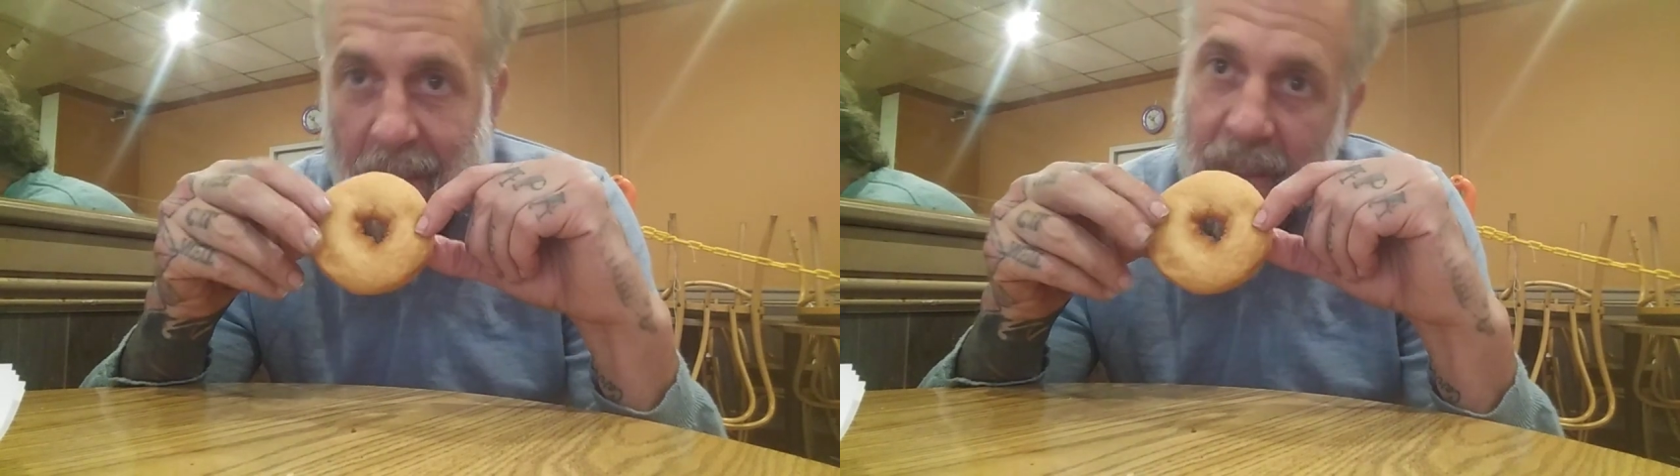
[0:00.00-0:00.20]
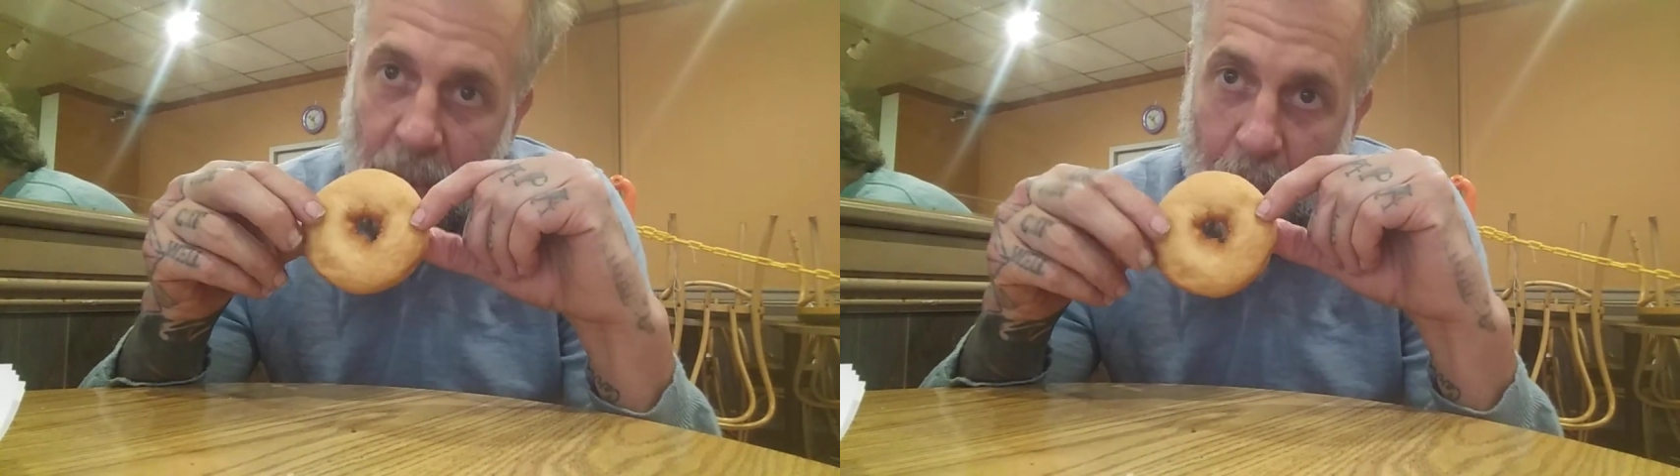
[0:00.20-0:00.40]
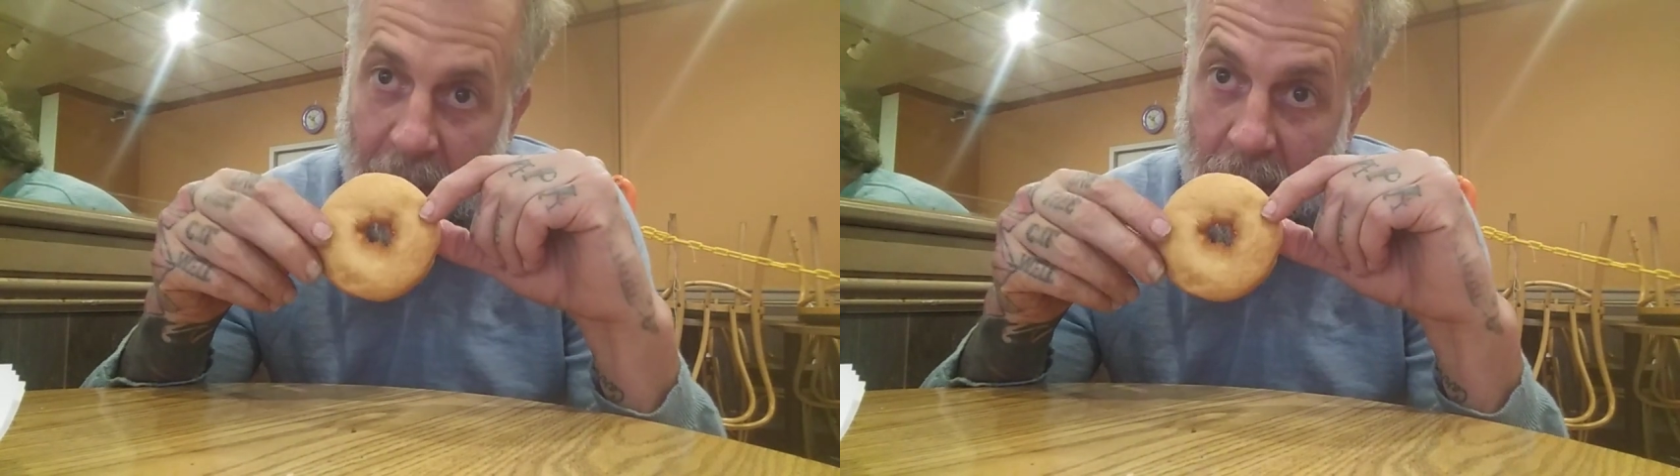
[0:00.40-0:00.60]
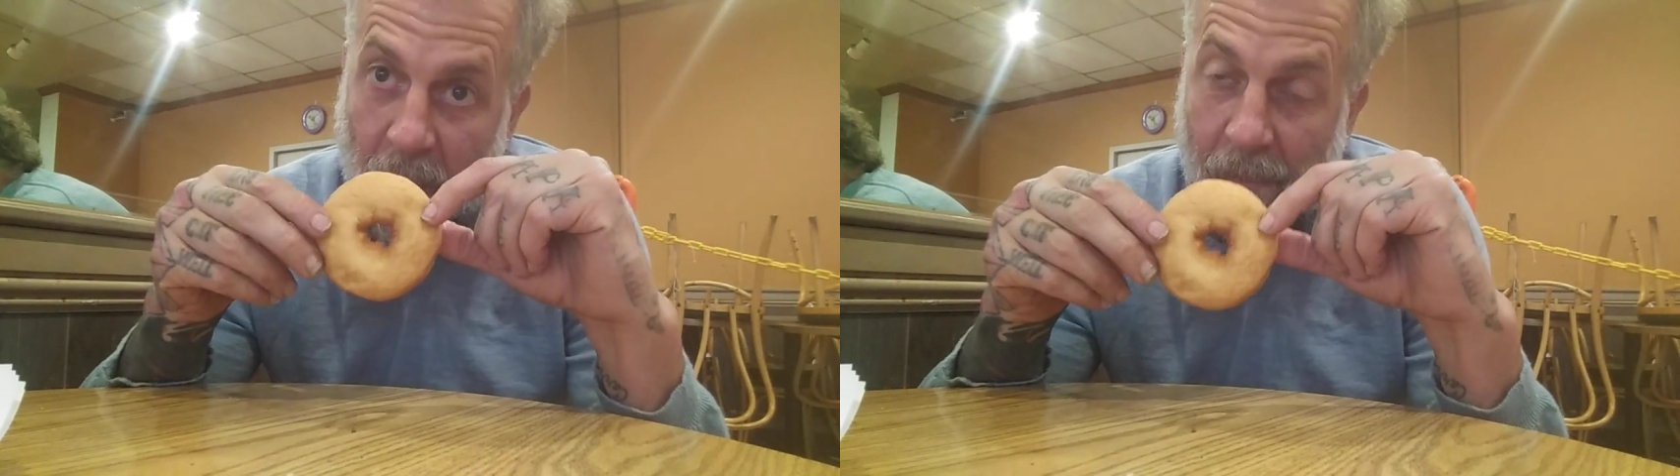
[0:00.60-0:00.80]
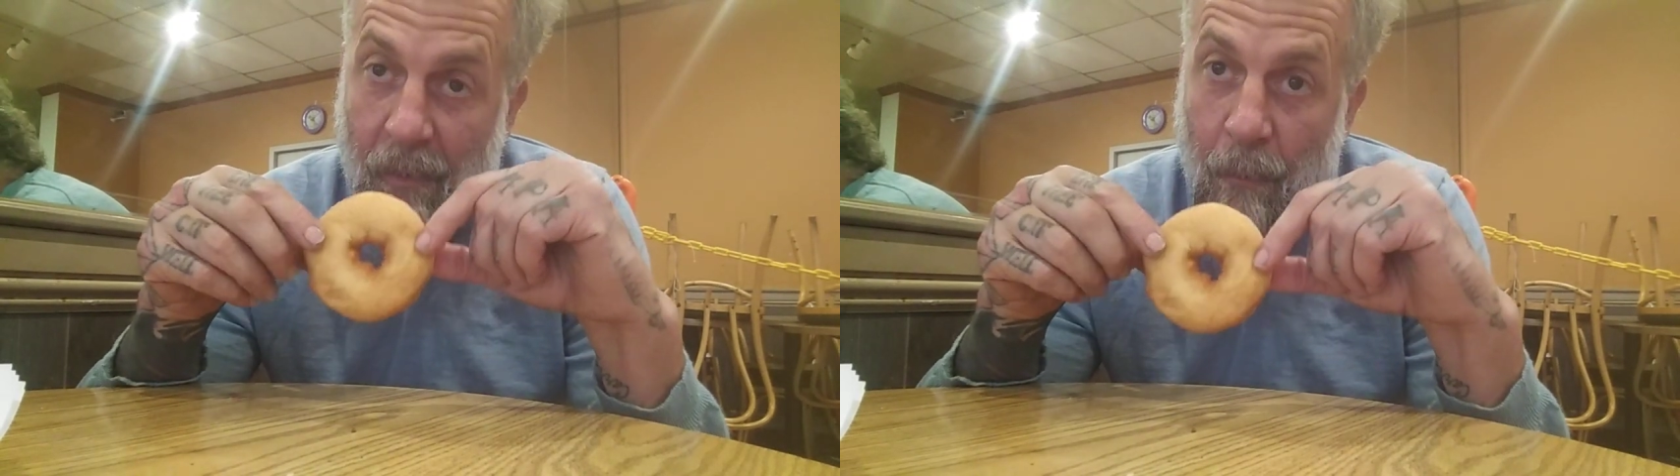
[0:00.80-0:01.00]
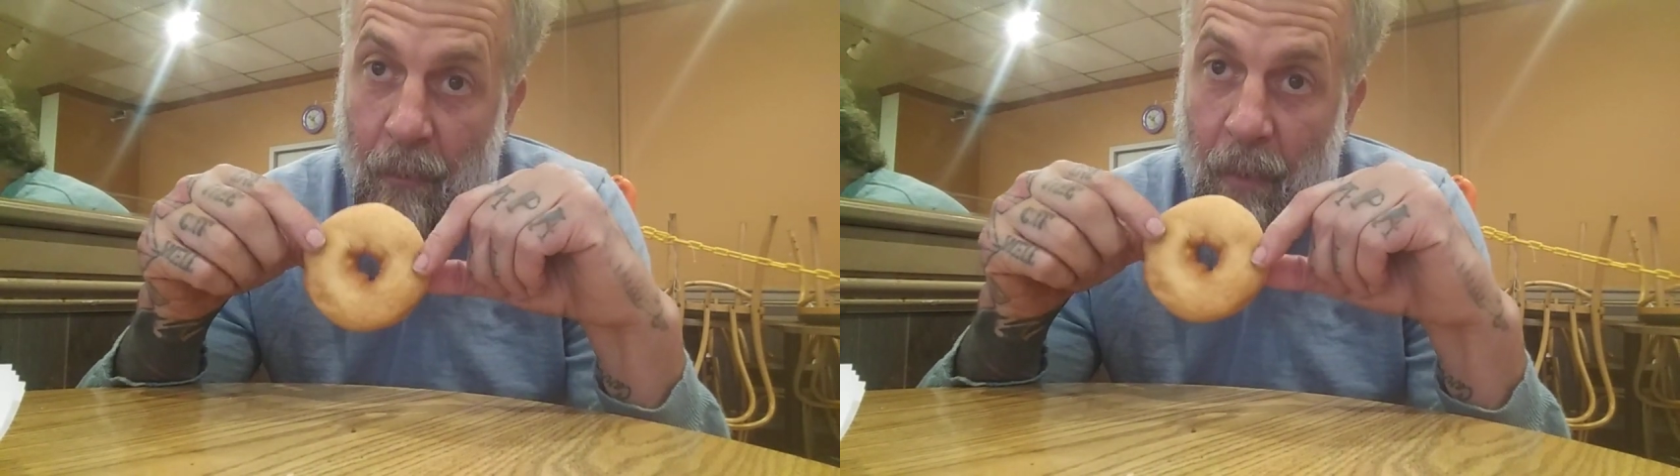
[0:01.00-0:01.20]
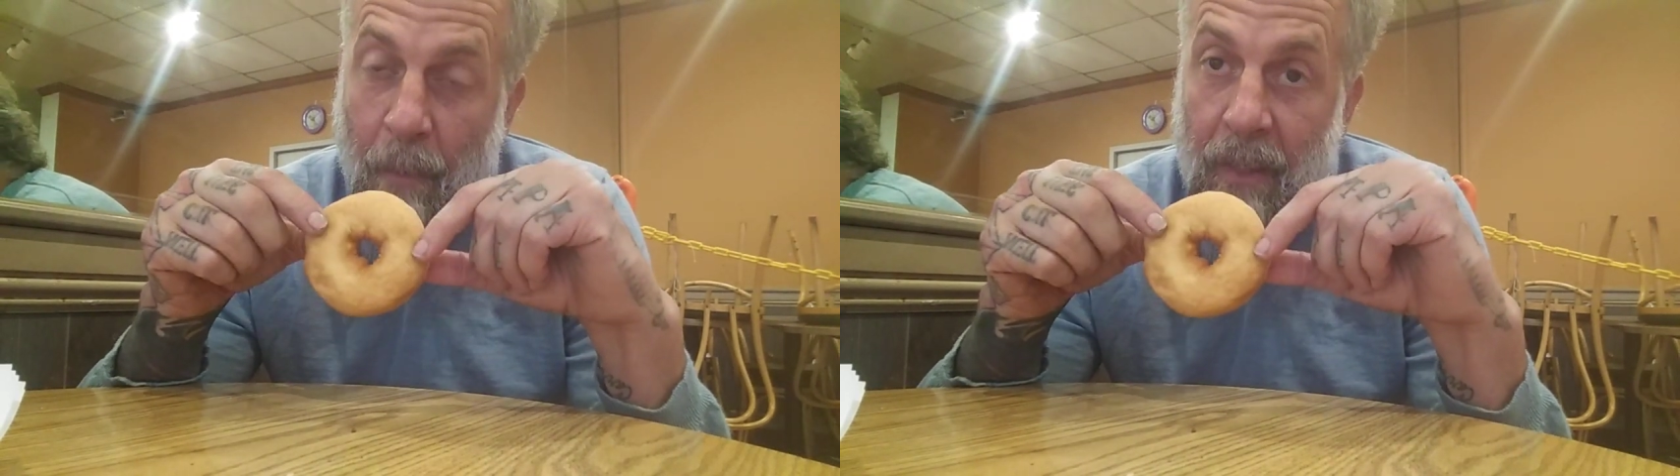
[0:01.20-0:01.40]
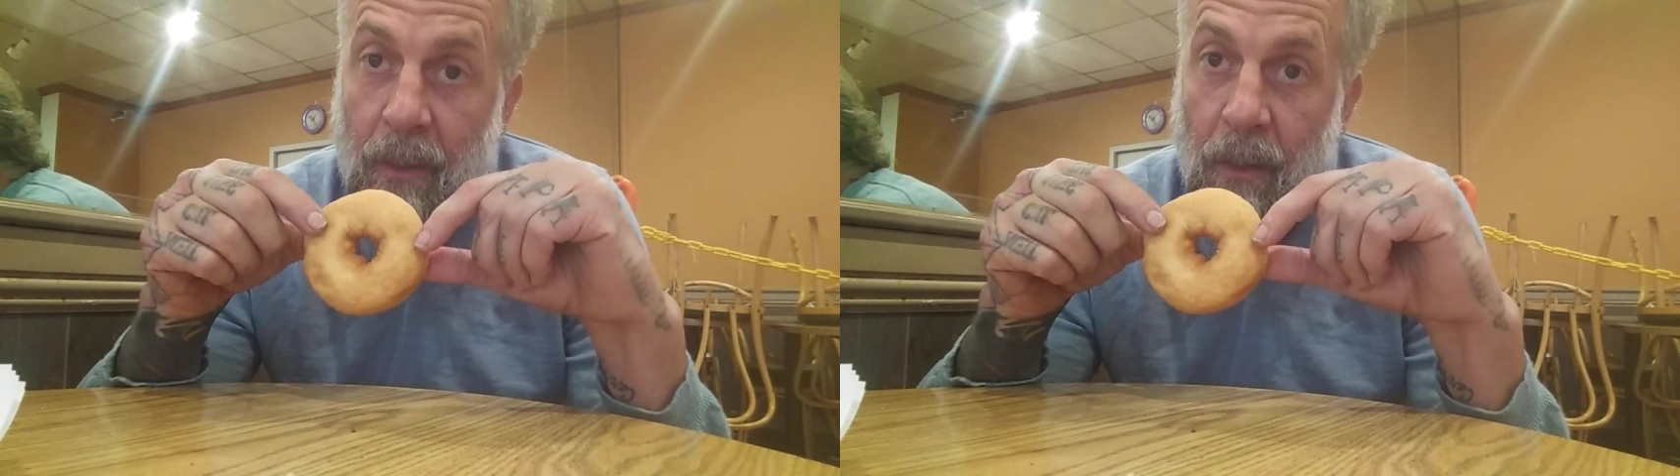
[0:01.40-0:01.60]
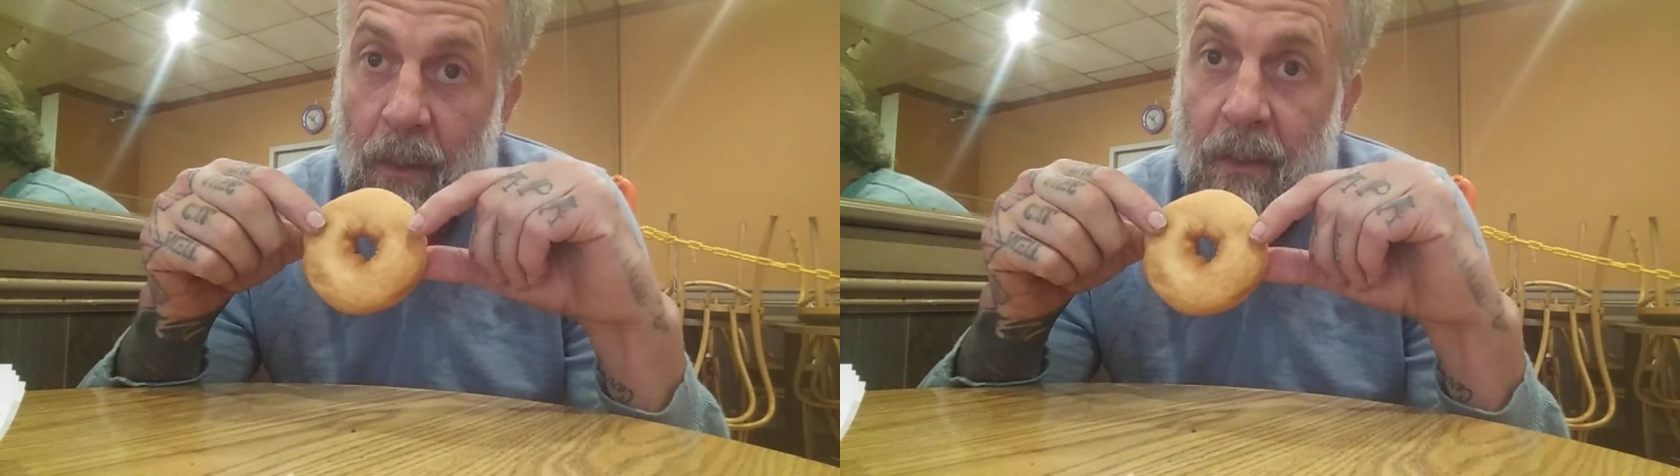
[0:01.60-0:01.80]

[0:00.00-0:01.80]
that's just based off the basic